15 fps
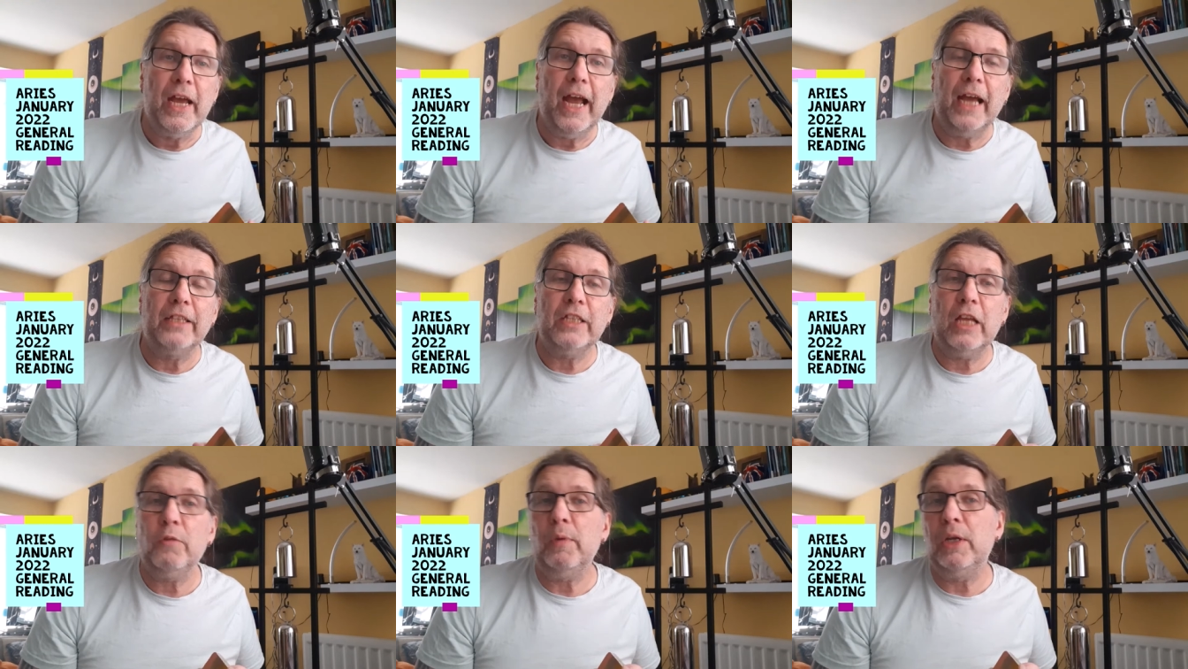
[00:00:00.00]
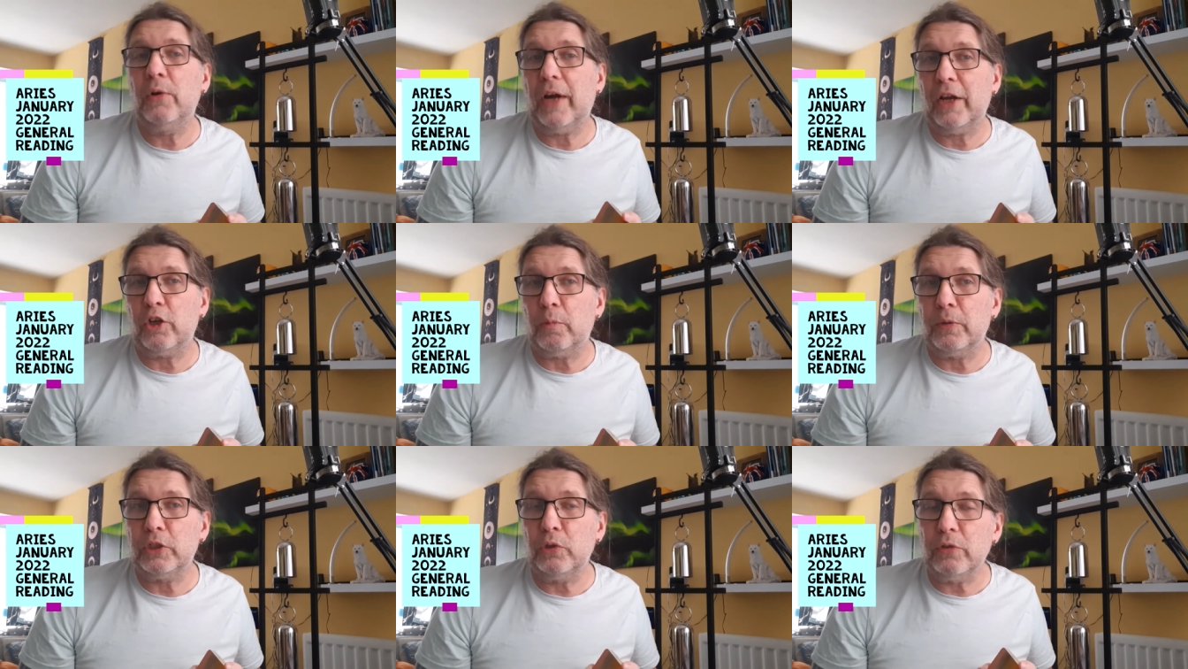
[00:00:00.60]
and then we look at
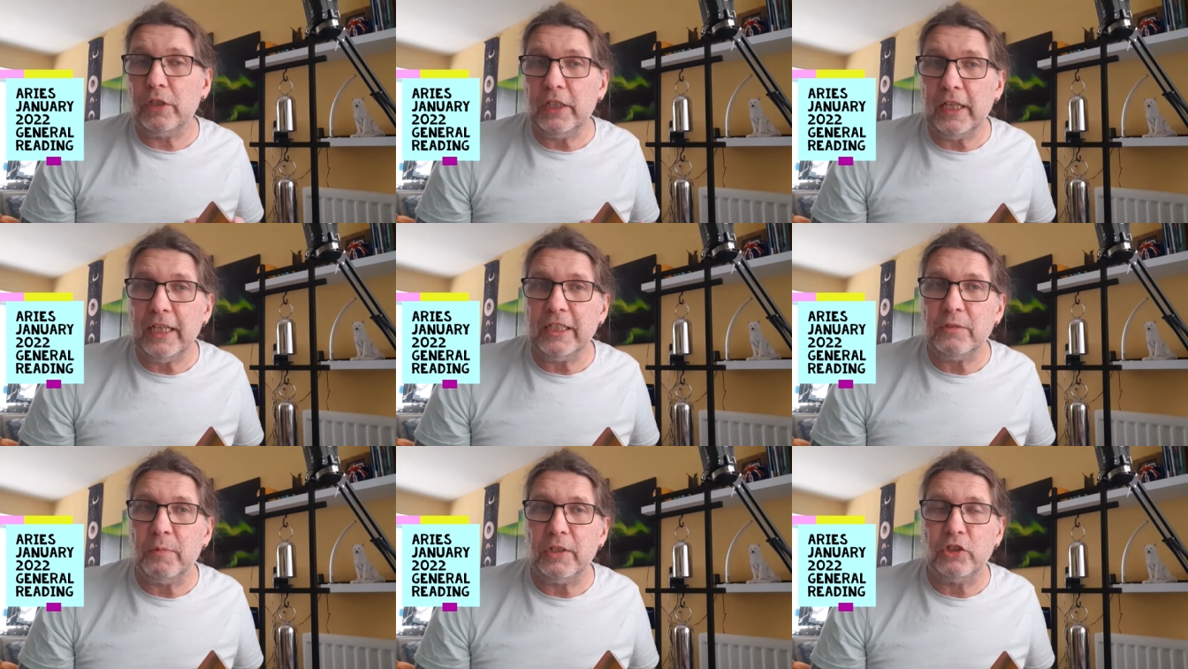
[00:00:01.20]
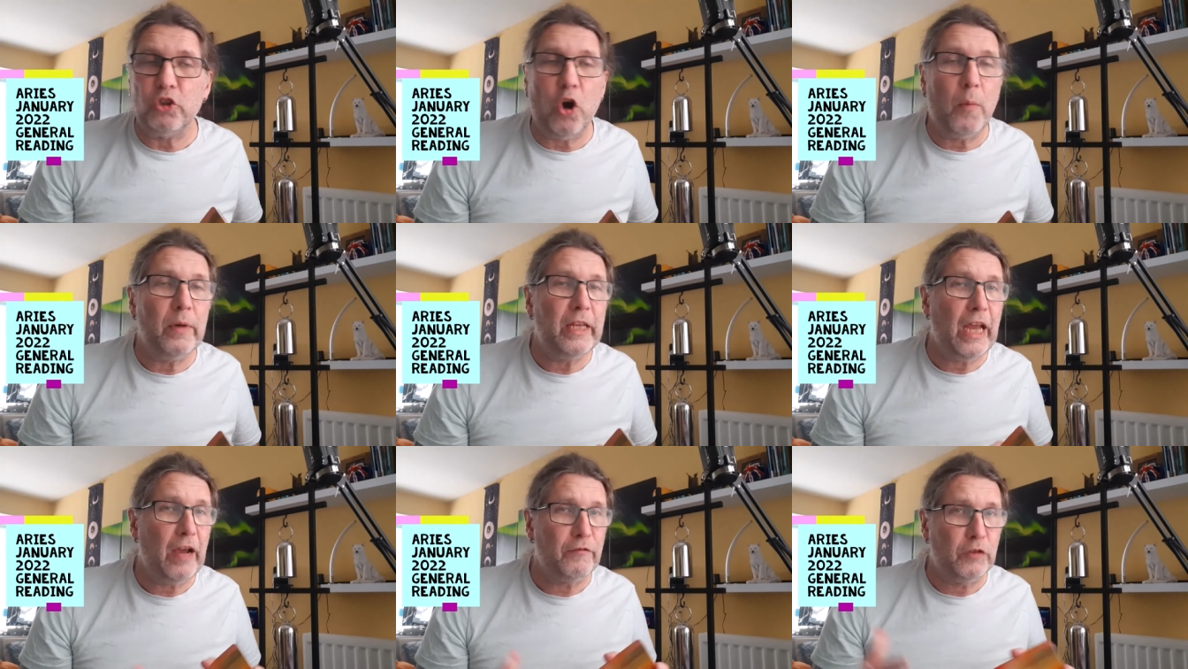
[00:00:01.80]
opportunities, which
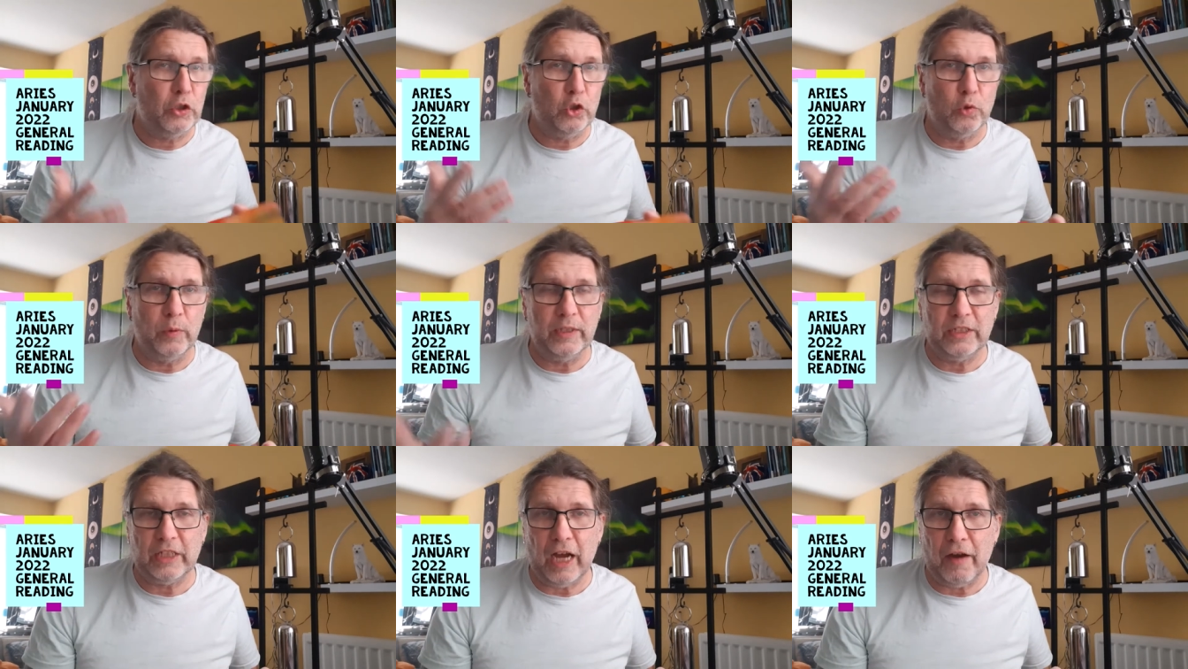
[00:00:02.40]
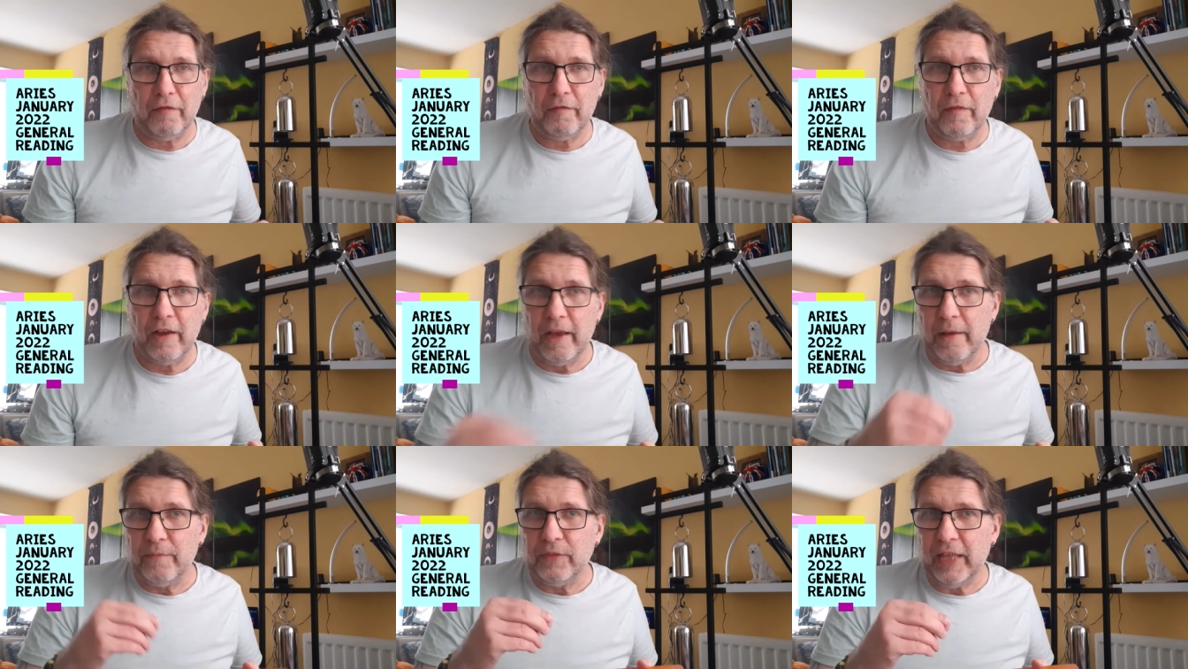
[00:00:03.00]
normally have to do with stuff
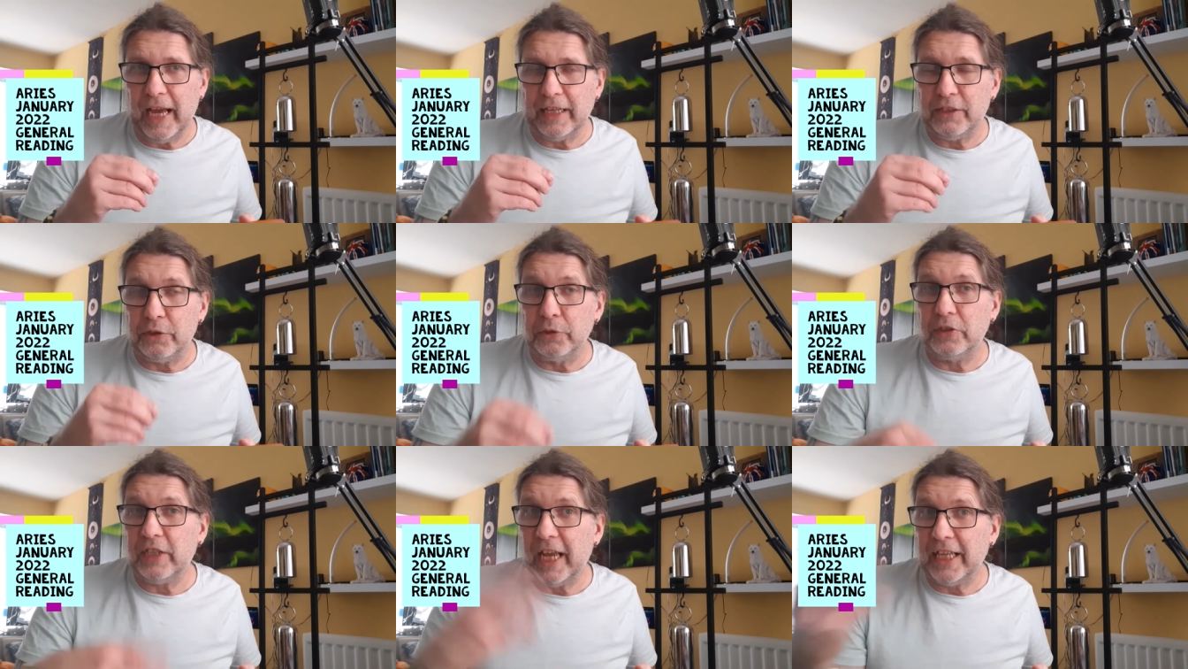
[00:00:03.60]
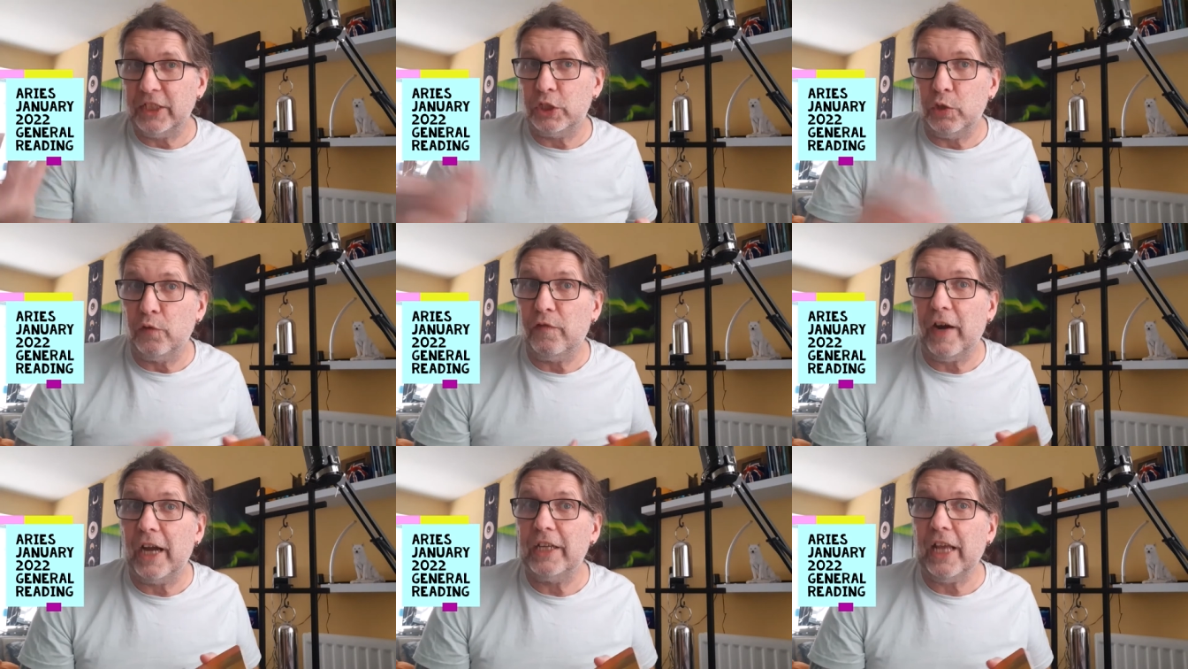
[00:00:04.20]
that sustains you
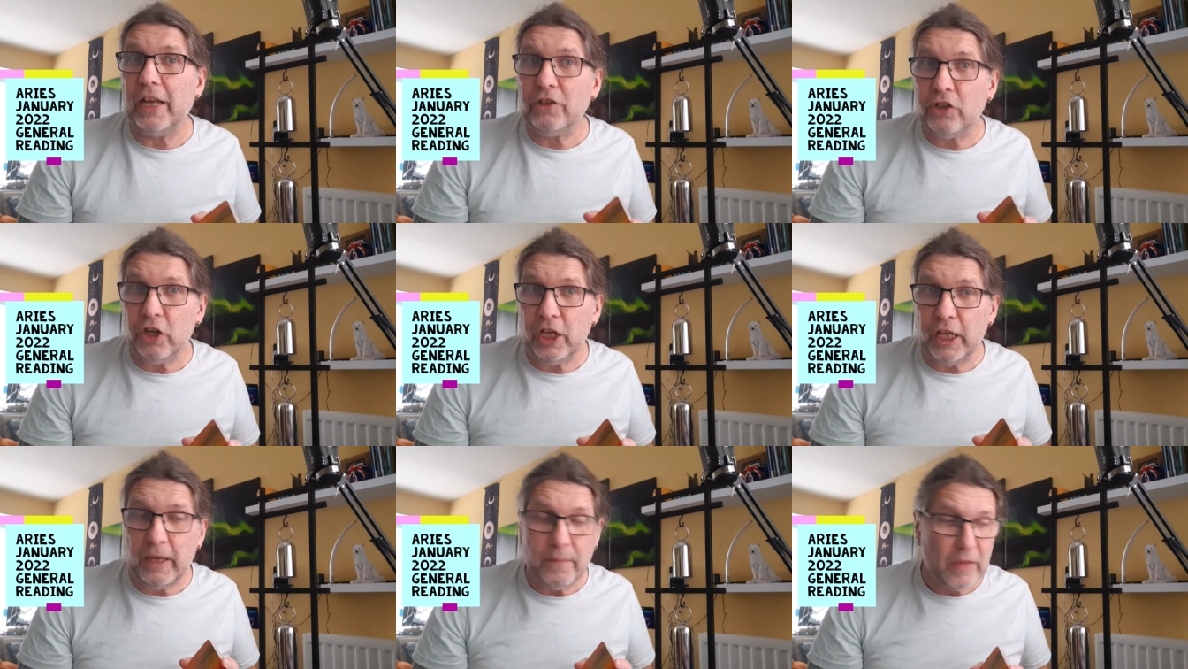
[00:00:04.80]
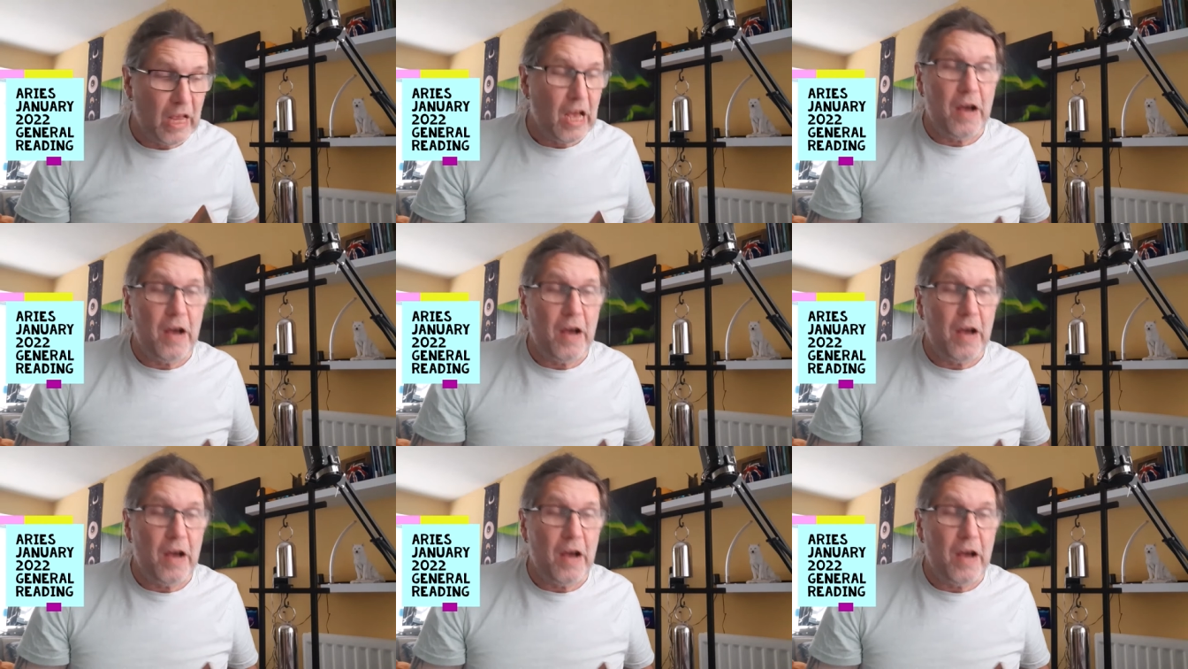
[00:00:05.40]
financially.